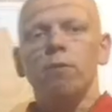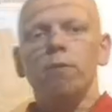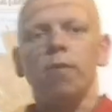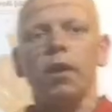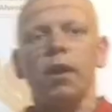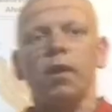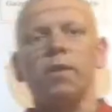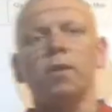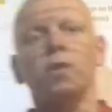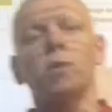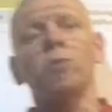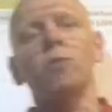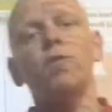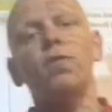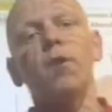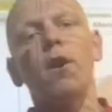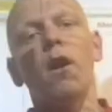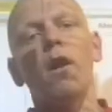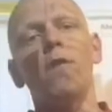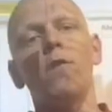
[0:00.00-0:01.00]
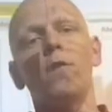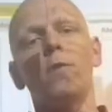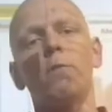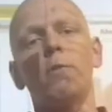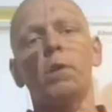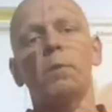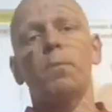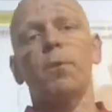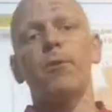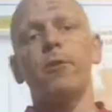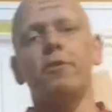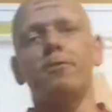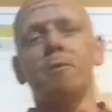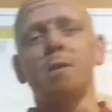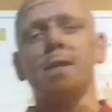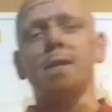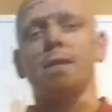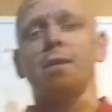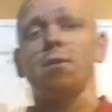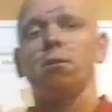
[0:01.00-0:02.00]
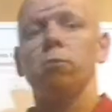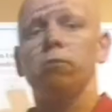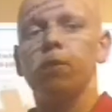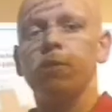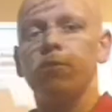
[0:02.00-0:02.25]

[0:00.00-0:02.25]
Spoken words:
Right, so we've got the respiratory system.